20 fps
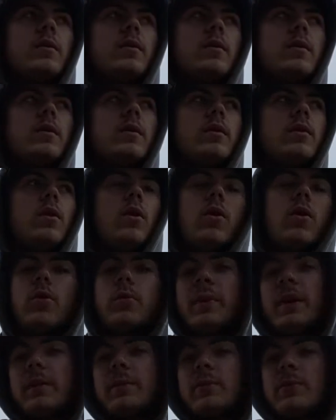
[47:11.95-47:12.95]
Oh,
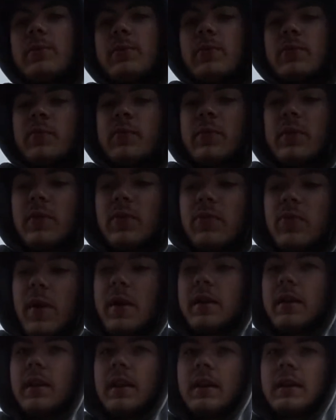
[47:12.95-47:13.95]
the friend
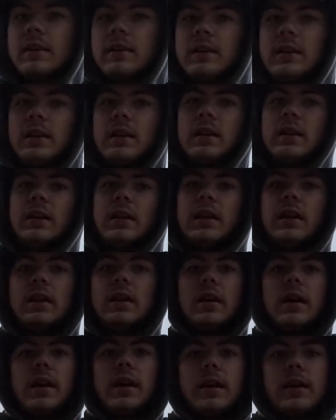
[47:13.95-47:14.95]
that he
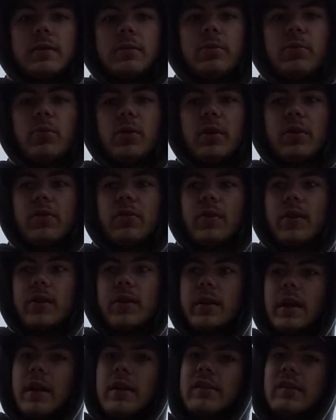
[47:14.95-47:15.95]
works for
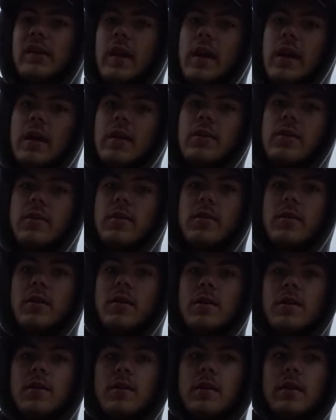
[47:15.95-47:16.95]
Case IH
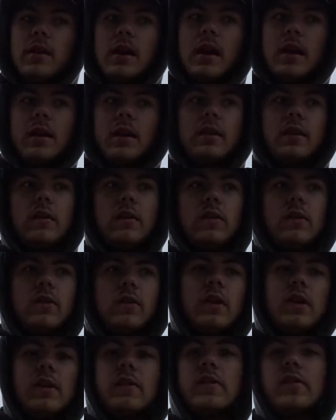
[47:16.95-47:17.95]

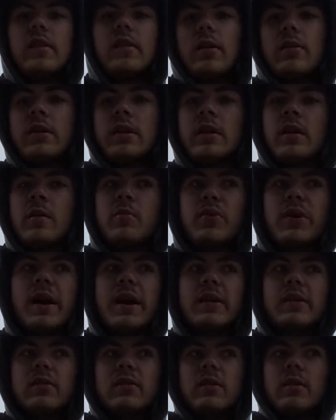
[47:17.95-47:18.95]
he's down in
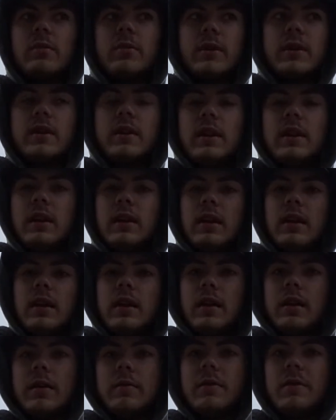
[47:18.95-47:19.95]
Nebraska, but
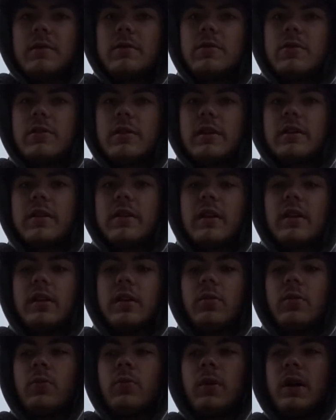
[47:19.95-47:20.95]
I'm not sure exactly
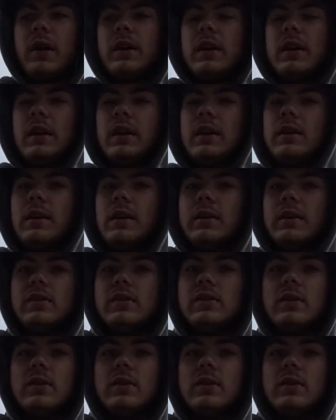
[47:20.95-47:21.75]
what he does